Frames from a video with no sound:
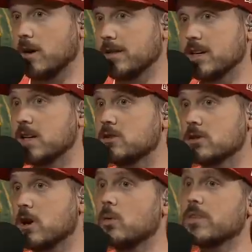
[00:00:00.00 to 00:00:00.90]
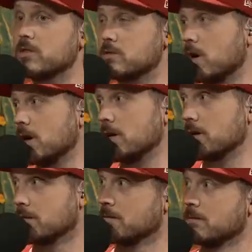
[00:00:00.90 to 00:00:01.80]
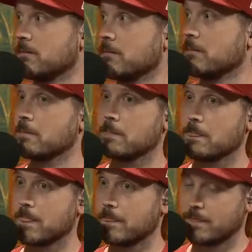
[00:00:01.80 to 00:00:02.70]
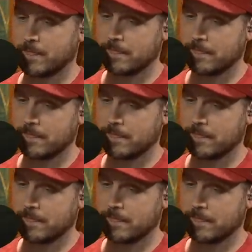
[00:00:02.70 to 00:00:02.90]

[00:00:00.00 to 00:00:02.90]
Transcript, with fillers: I think he should go with a start. Dang. Yeah, it was it